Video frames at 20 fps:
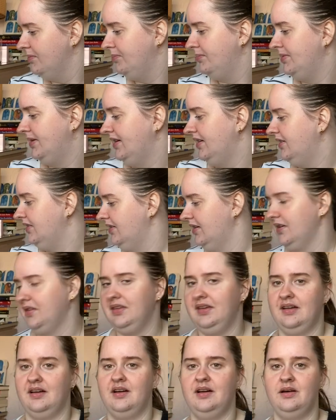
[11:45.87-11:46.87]
But I
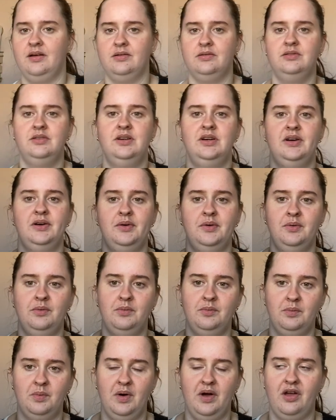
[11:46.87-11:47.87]
think I'll
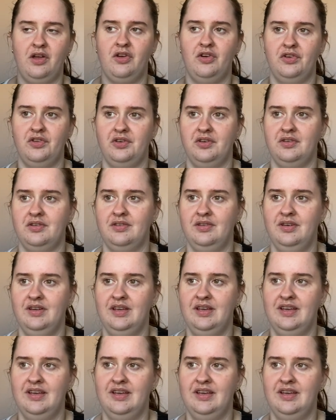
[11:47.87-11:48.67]
work on